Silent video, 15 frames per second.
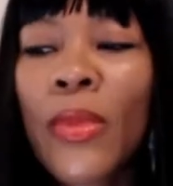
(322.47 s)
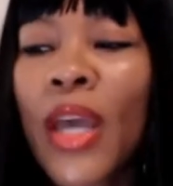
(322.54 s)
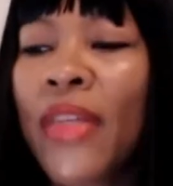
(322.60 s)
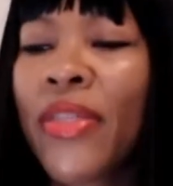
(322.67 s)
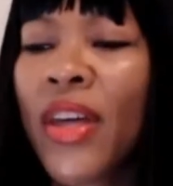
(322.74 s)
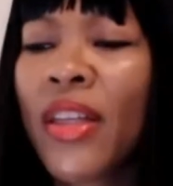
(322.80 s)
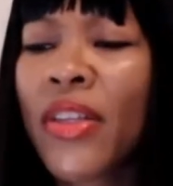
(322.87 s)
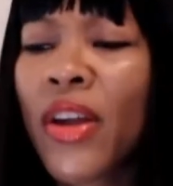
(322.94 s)

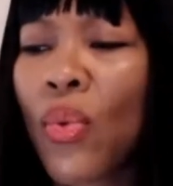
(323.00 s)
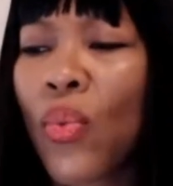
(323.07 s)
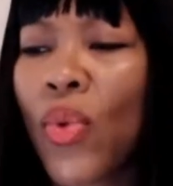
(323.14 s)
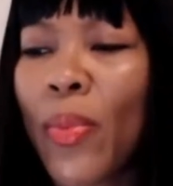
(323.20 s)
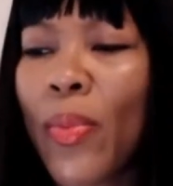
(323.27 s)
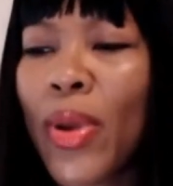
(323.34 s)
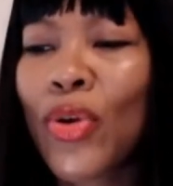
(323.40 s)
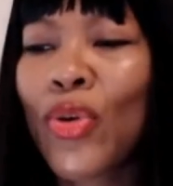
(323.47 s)
And then there are
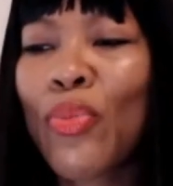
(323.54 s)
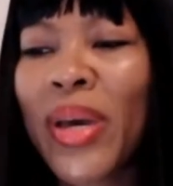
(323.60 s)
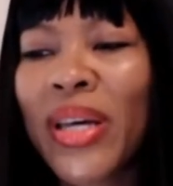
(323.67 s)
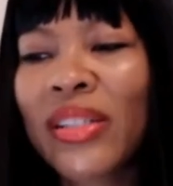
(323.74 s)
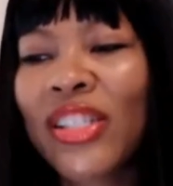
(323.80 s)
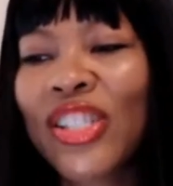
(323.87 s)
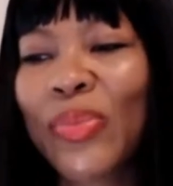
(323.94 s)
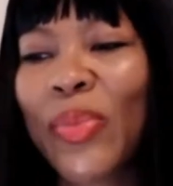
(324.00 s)
women who
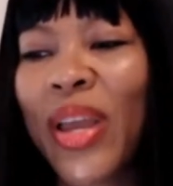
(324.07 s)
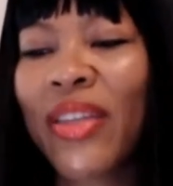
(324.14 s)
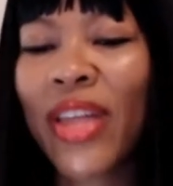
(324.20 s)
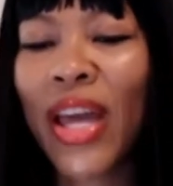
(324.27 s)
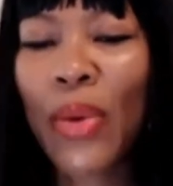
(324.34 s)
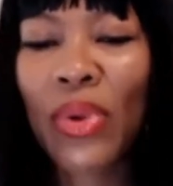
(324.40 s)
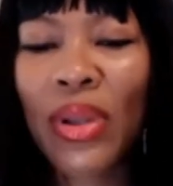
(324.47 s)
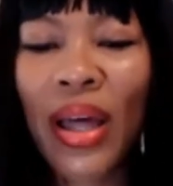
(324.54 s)
messaged me and
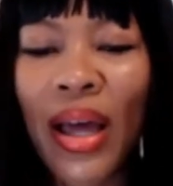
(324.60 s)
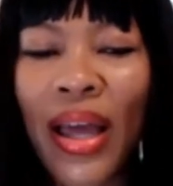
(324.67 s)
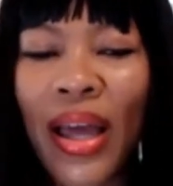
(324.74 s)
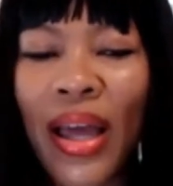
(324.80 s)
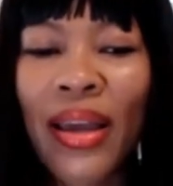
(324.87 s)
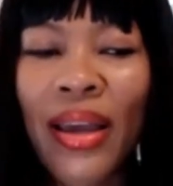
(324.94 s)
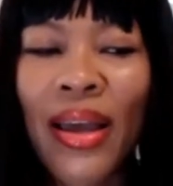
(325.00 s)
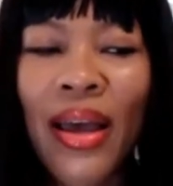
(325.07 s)
they were
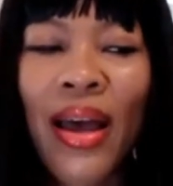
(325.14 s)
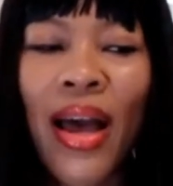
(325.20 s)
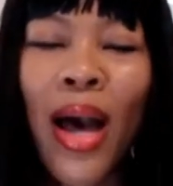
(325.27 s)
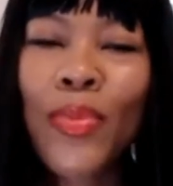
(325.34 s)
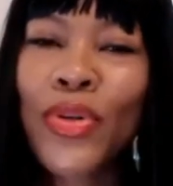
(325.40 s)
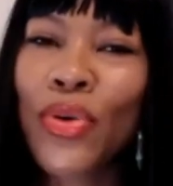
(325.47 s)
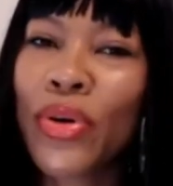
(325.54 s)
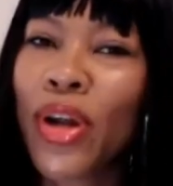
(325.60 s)
like,
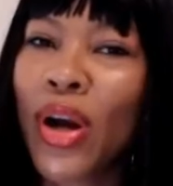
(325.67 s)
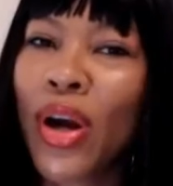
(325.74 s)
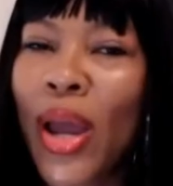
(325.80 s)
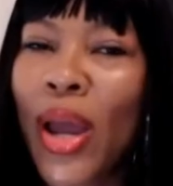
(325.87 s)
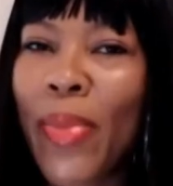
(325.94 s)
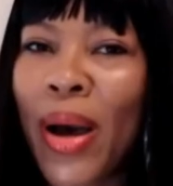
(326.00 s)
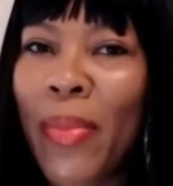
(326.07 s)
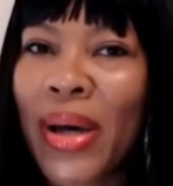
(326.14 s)
I'm doing all
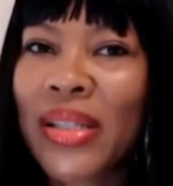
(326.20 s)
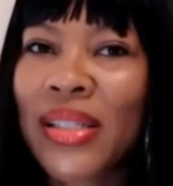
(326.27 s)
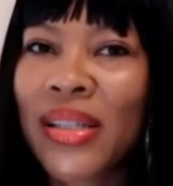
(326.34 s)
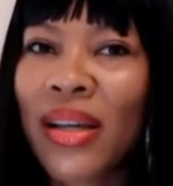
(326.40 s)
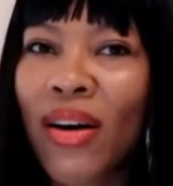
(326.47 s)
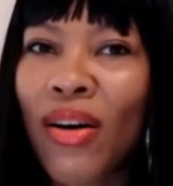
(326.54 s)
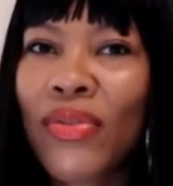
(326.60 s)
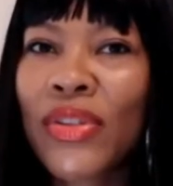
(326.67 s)
right by
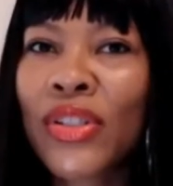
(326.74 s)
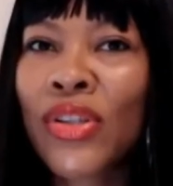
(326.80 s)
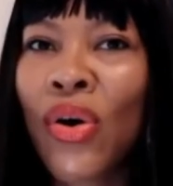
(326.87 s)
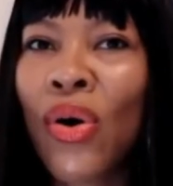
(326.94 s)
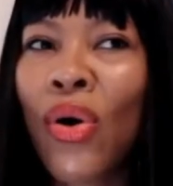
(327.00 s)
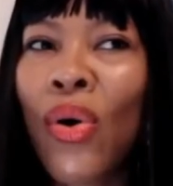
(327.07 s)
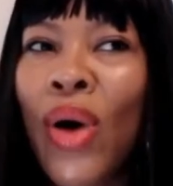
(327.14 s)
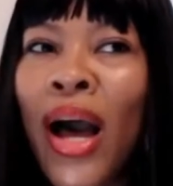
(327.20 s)
myself.
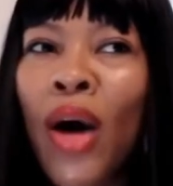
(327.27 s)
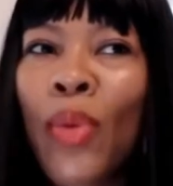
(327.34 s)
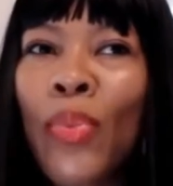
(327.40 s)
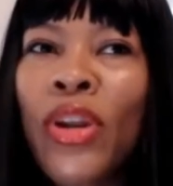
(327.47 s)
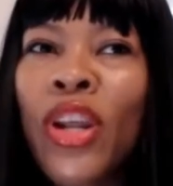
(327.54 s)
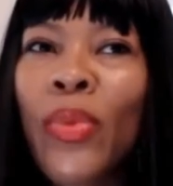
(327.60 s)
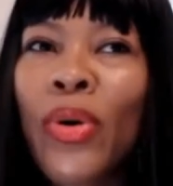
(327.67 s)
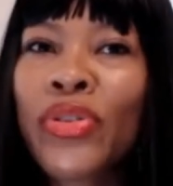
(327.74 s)
So I'll put
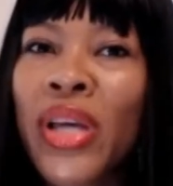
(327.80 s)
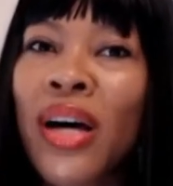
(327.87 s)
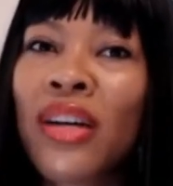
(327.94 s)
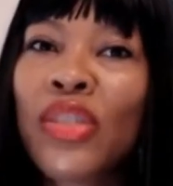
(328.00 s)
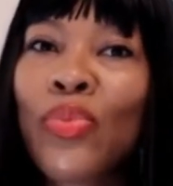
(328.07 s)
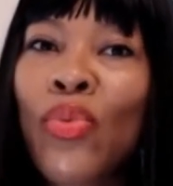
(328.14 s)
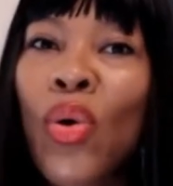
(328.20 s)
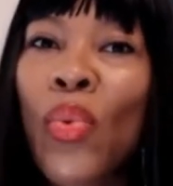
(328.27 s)
him on child
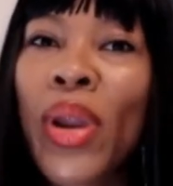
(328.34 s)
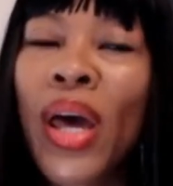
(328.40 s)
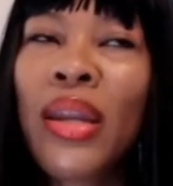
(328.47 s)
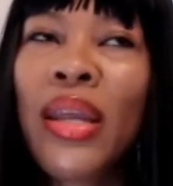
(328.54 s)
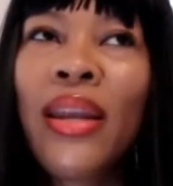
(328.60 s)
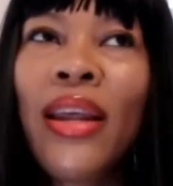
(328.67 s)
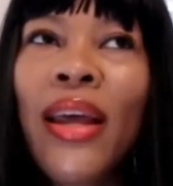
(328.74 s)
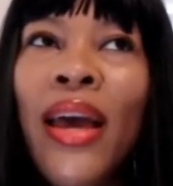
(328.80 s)
support when I
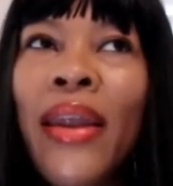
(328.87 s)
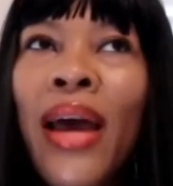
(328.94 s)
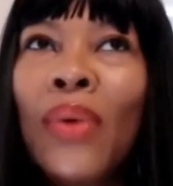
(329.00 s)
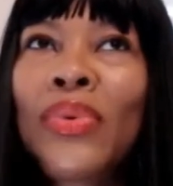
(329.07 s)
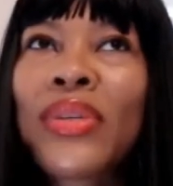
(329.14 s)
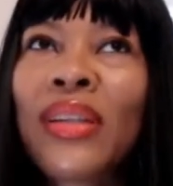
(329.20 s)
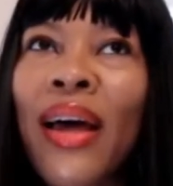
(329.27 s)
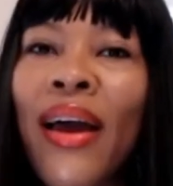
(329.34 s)
need it. And I
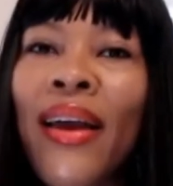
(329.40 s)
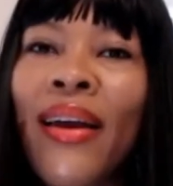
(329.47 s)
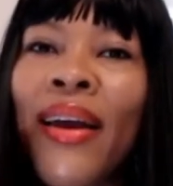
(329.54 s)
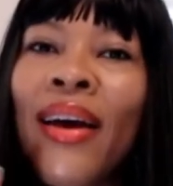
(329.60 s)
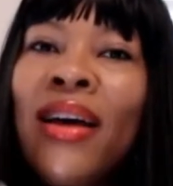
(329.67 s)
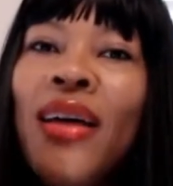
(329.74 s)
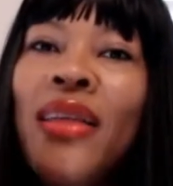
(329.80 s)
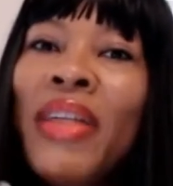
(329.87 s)
was like,
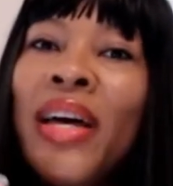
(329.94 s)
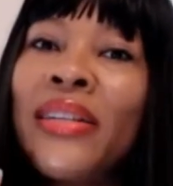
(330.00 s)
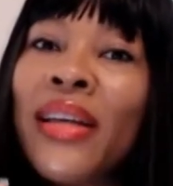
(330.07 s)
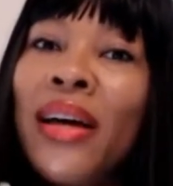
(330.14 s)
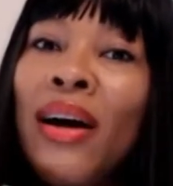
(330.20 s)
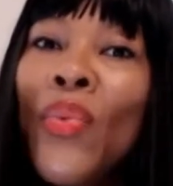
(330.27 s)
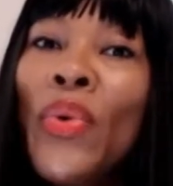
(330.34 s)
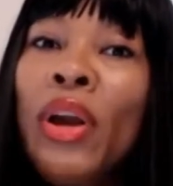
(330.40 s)
that's
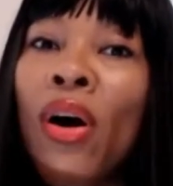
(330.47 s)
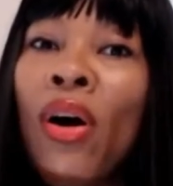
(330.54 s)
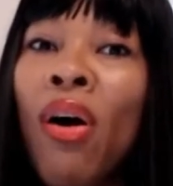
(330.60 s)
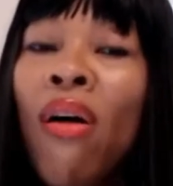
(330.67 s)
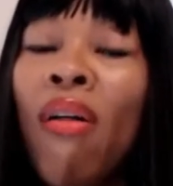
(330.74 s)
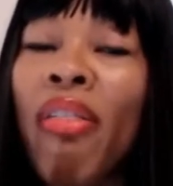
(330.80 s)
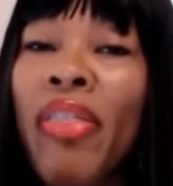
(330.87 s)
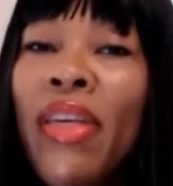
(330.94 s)
how we
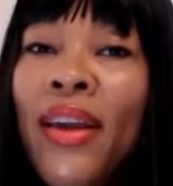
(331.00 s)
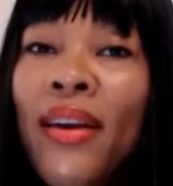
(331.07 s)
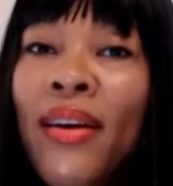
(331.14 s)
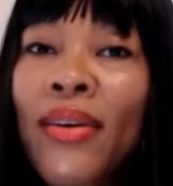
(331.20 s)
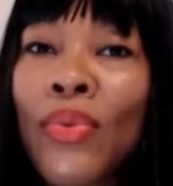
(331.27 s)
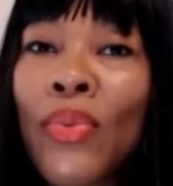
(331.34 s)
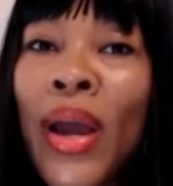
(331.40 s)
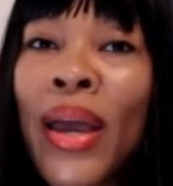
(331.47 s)
all think,
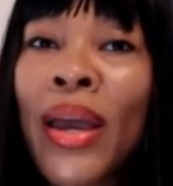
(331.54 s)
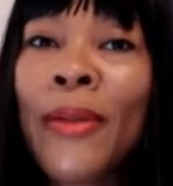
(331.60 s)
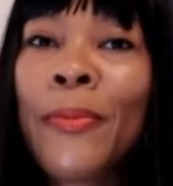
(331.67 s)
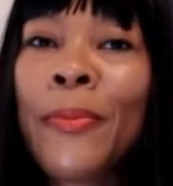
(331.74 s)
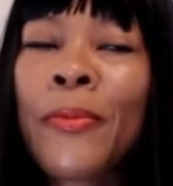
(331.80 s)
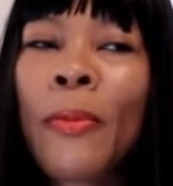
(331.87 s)
right?